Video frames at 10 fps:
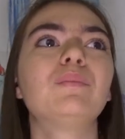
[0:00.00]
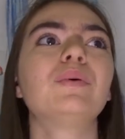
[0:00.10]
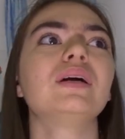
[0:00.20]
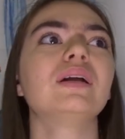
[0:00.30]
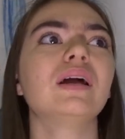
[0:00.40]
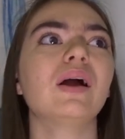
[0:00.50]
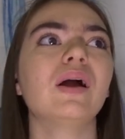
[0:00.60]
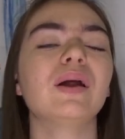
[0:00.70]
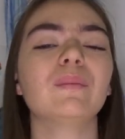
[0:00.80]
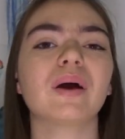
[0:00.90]
but
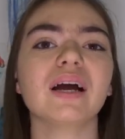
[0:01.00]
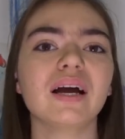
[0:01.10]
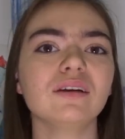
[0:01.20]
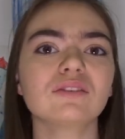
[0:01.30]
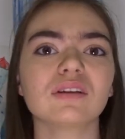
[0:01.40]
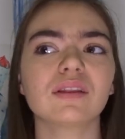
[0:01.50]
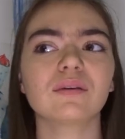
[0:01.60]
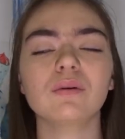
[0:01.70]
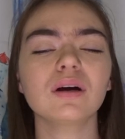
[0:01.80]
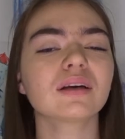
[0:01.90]
in my eyes,
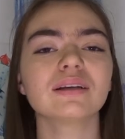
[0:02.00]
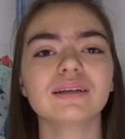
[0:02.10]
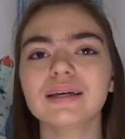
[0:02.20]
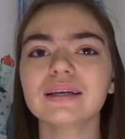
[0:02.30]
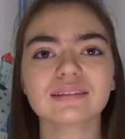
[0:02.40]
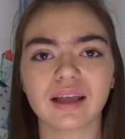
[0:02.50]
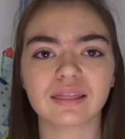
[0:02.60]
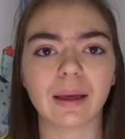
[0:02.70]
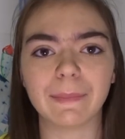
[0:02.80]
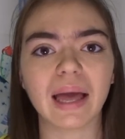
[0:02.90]
the walk, it's
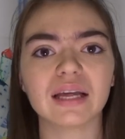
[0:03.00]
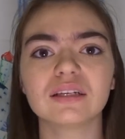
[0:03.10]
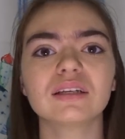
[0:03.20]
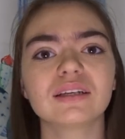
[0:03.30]
not that bad.